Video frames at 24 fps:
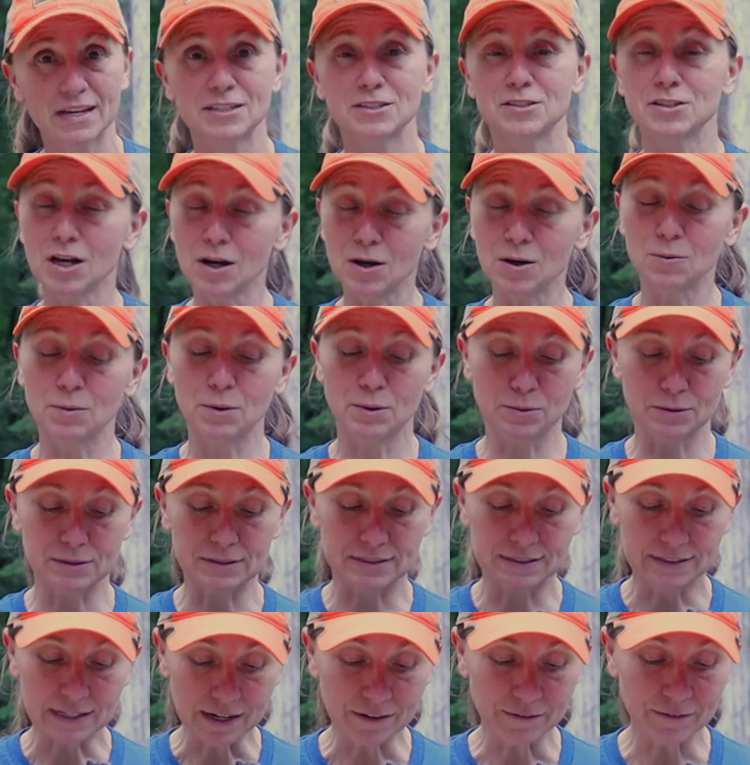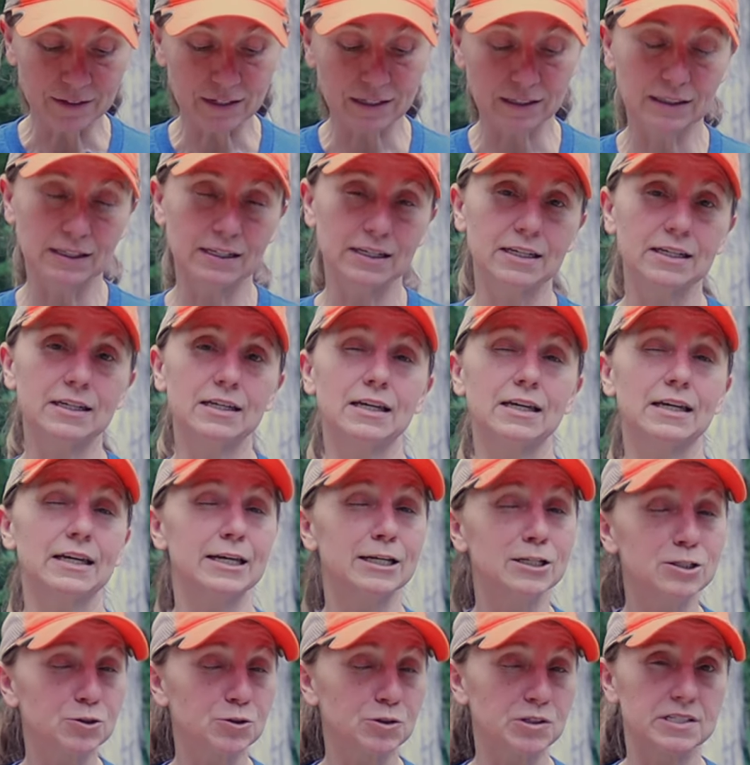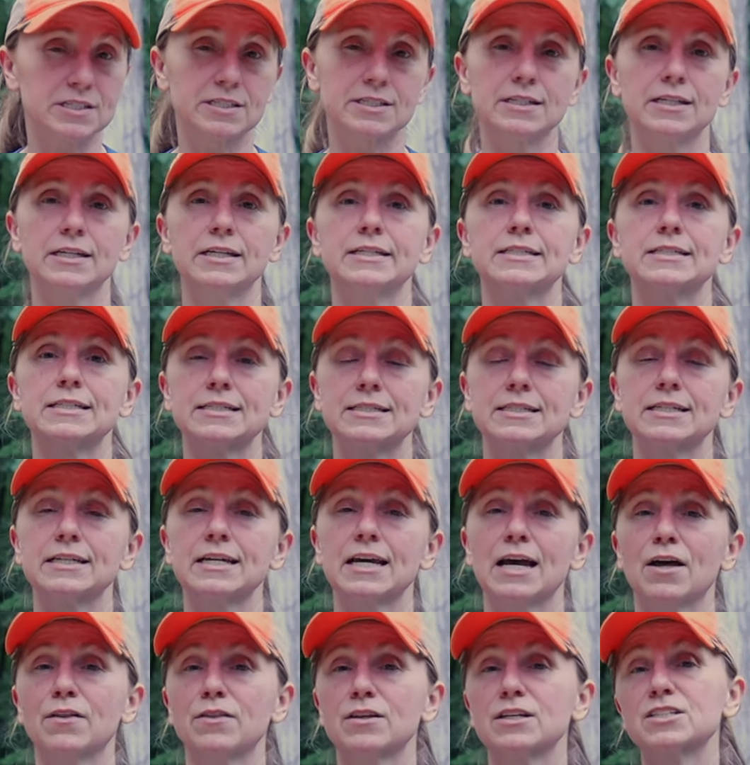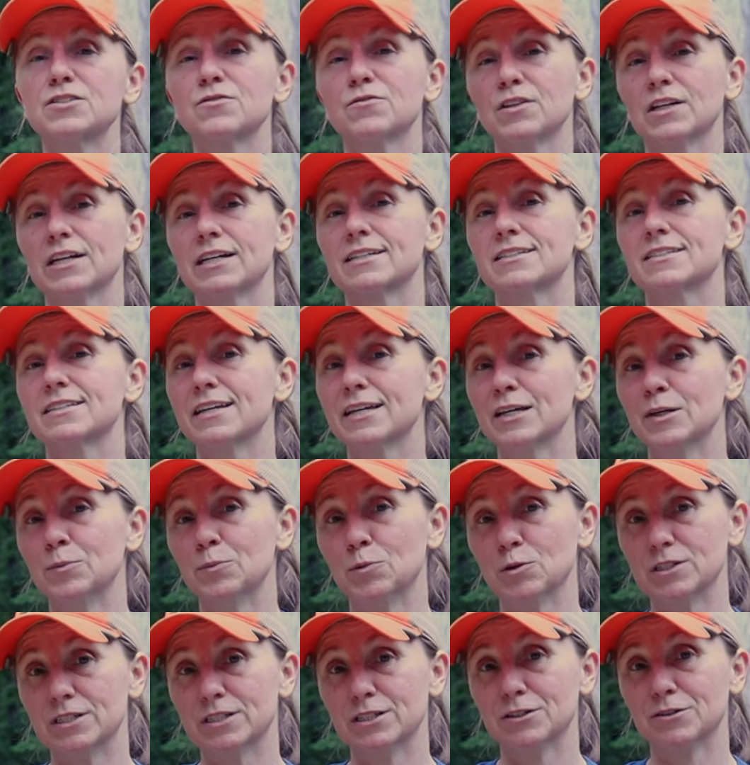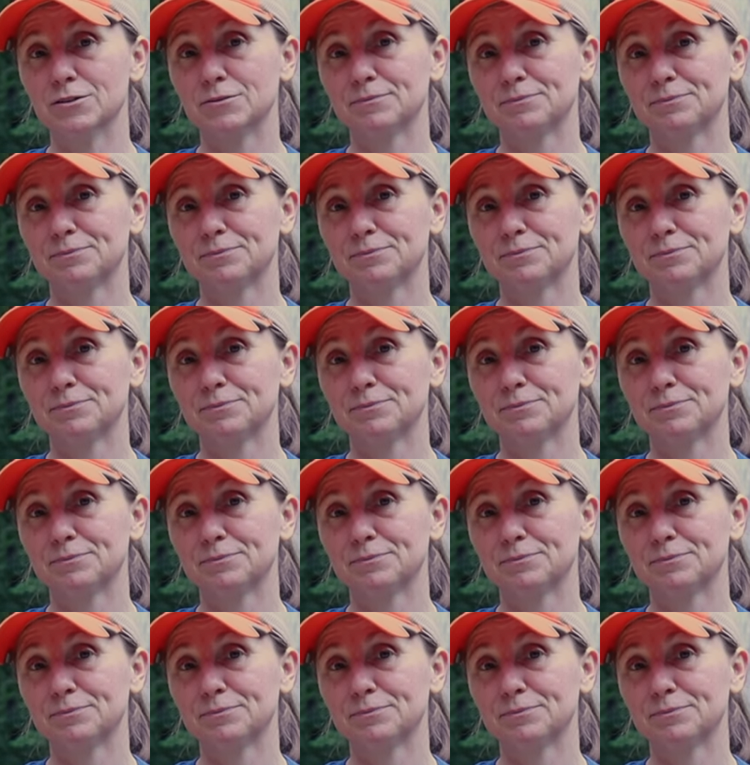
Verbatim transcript: So we were definitely interested to see how this Flex M would do.